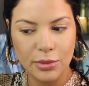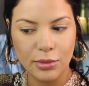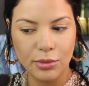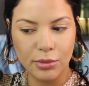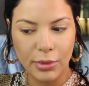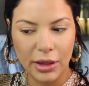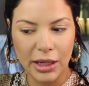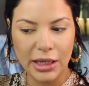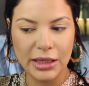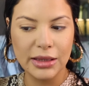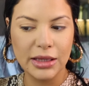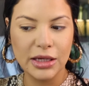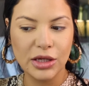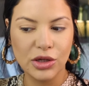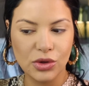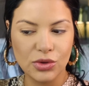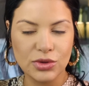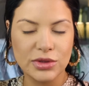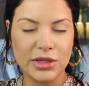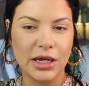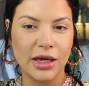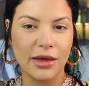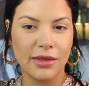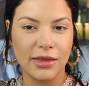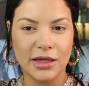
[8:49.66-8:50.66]
I'm mainly
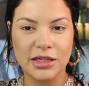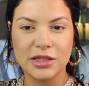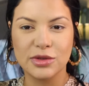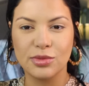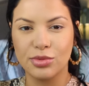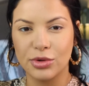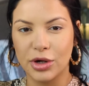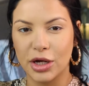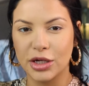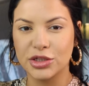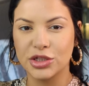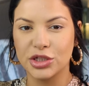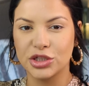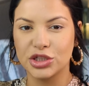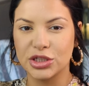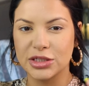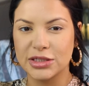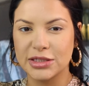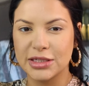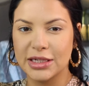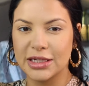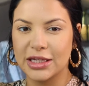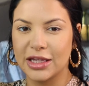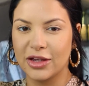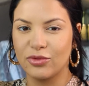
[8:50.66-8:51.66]
using this bronzer
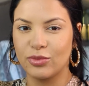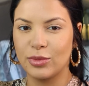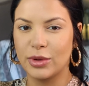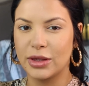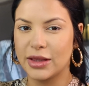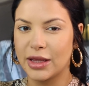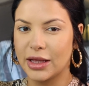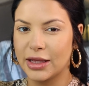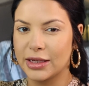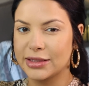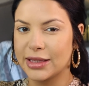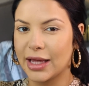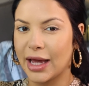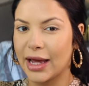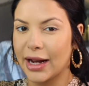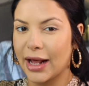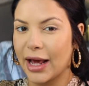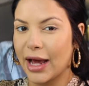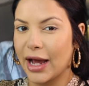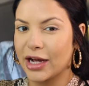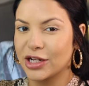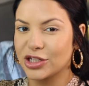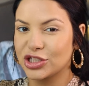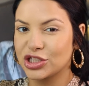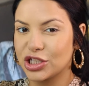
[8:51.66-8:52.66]
just to give me that, like, that
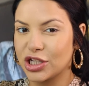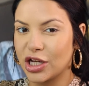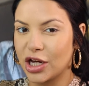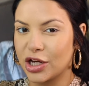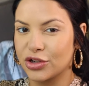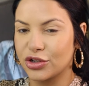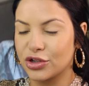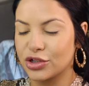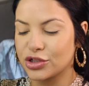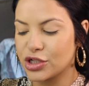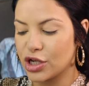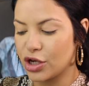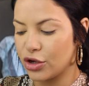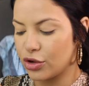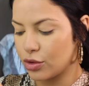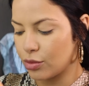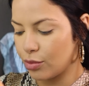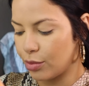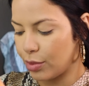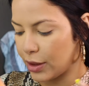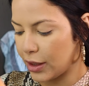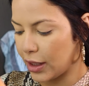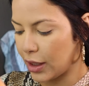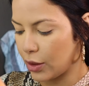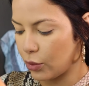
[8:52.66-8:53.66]
ashy undertone,
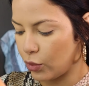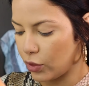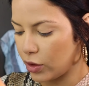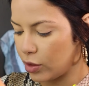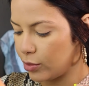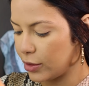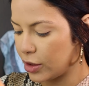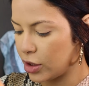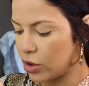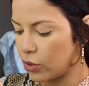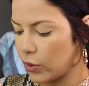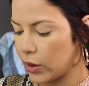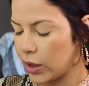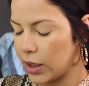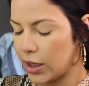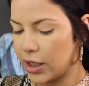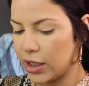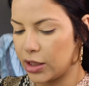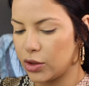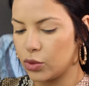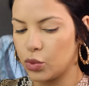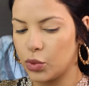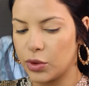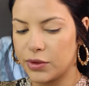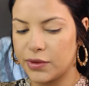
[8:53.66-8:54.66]
but I will be going
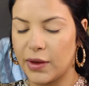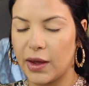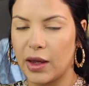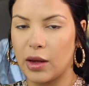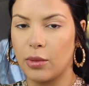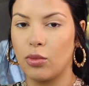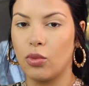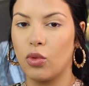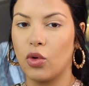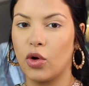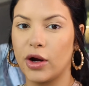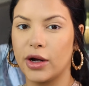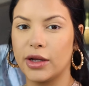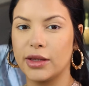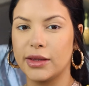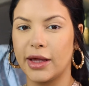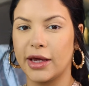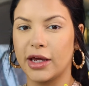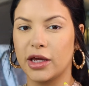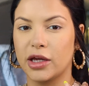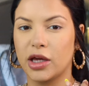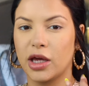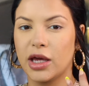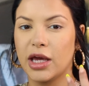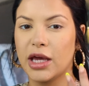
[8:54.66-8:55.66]
in with a more
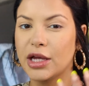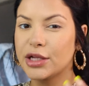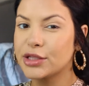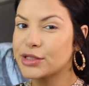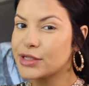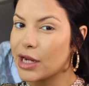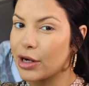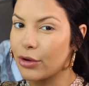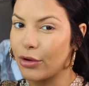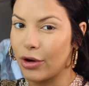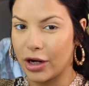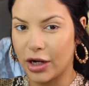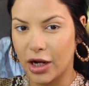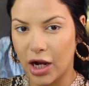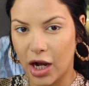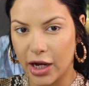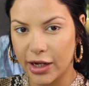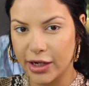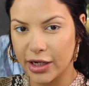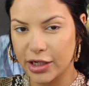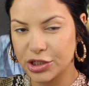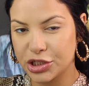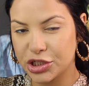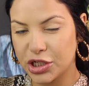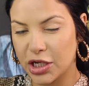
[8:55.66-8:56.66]
like
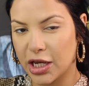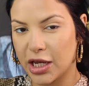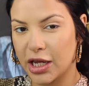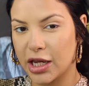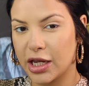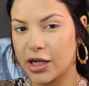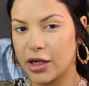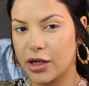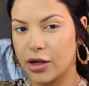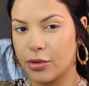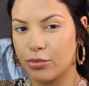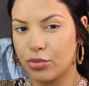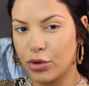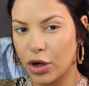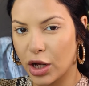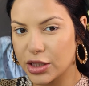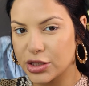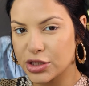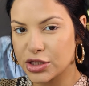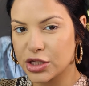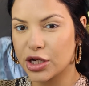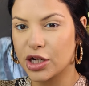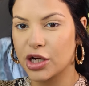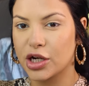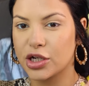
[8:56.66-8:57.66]
terracotta shade
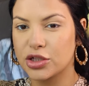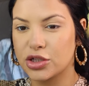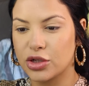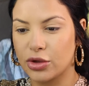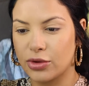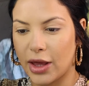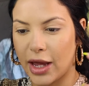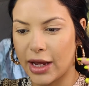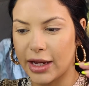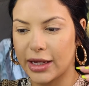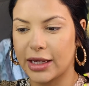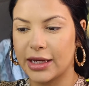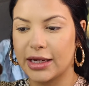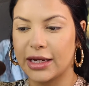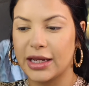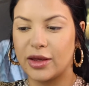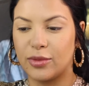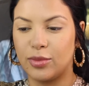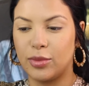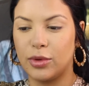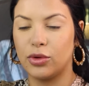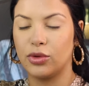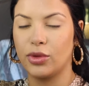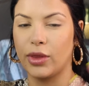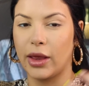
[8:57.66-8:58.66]
bronzer, so that can
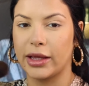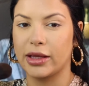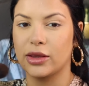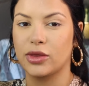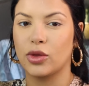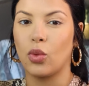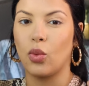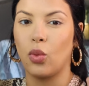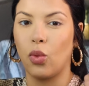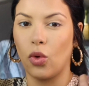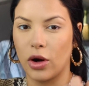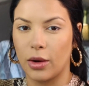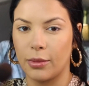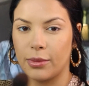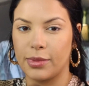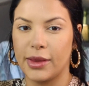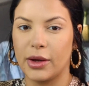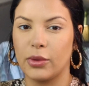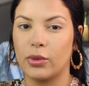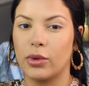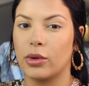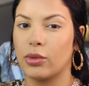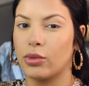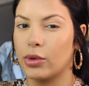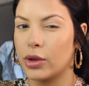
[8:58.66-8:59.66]
give me like the warmth
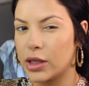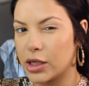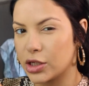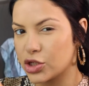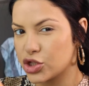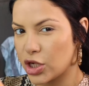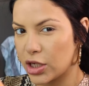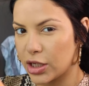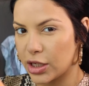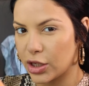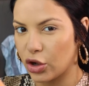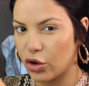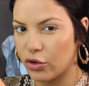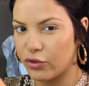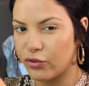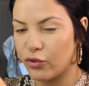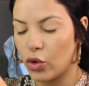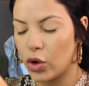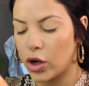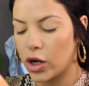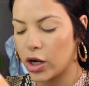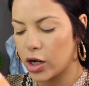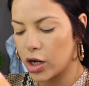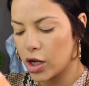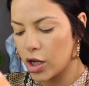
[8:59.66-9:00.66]
that we're really trying to go
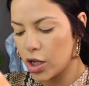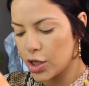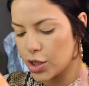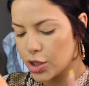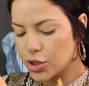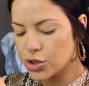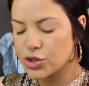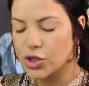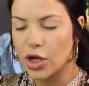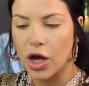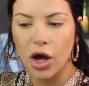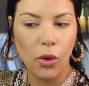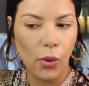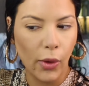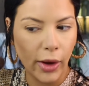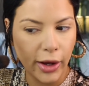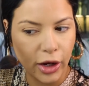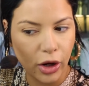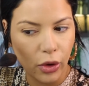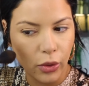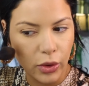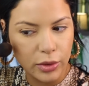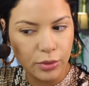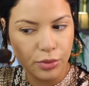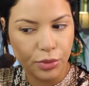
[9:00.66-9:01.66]
for. So I
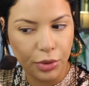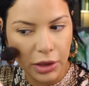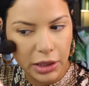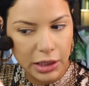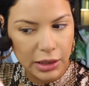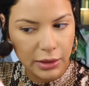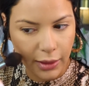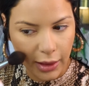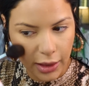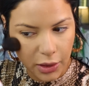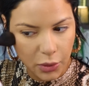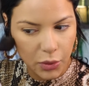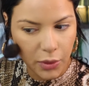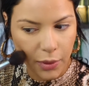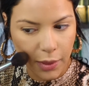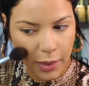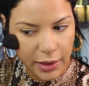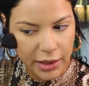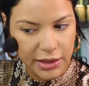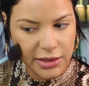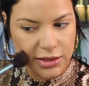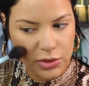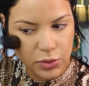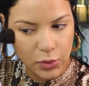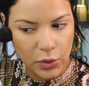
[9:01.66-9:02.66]
go in pretty light with
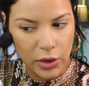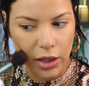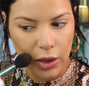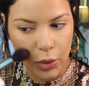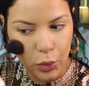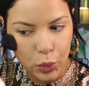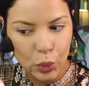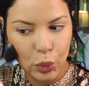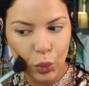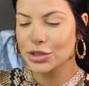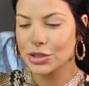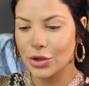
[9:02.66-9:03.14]
this one.